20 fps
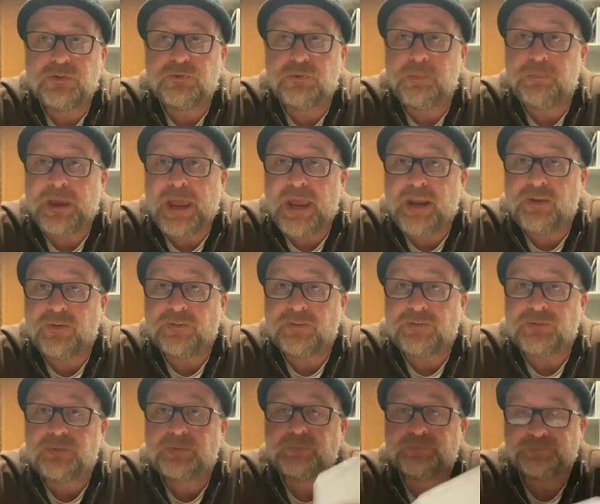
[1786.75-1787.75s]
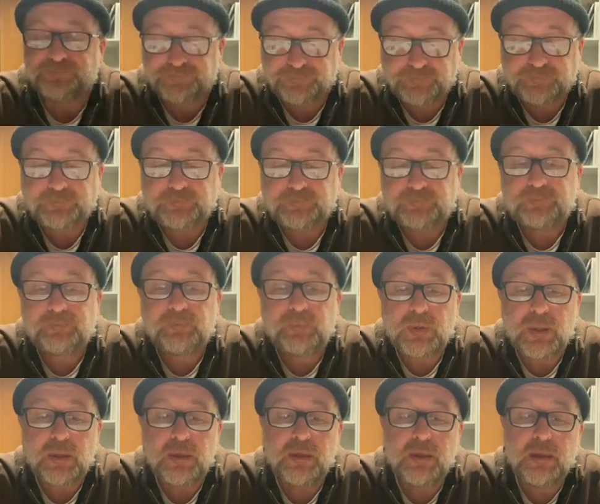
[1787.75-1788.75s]
panels
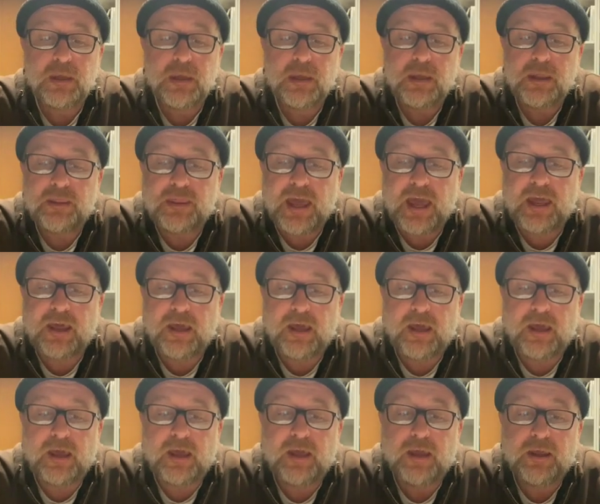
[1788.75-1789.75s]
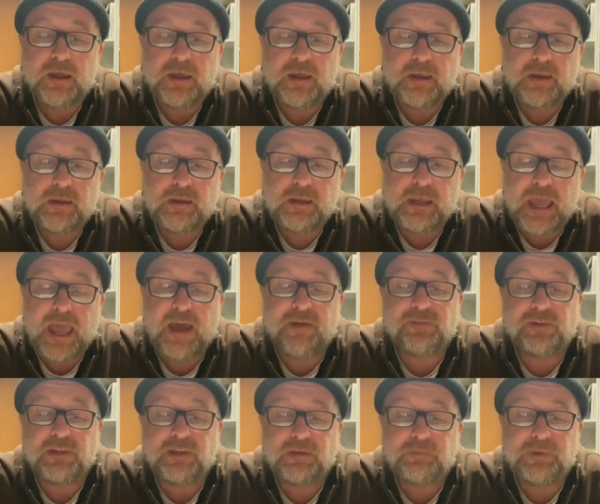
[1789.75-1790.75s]
that have a
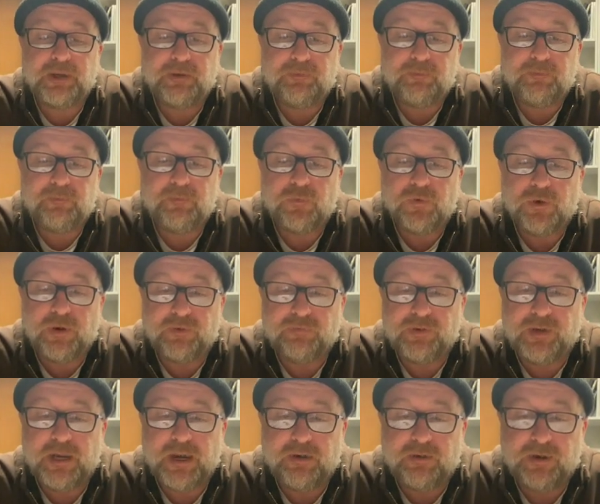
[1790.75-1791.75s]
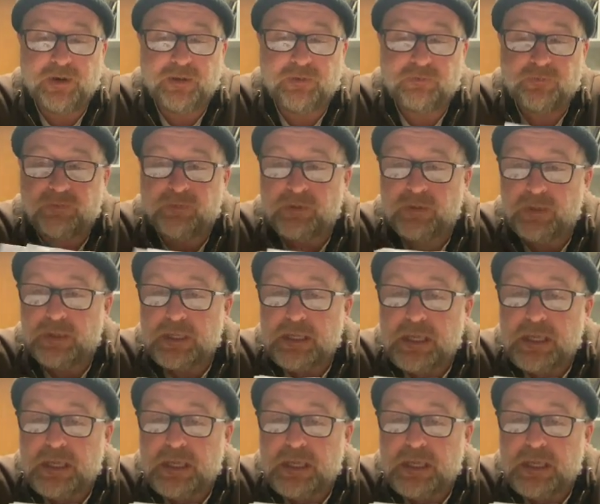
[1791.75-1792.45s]
little bit more of a narrative.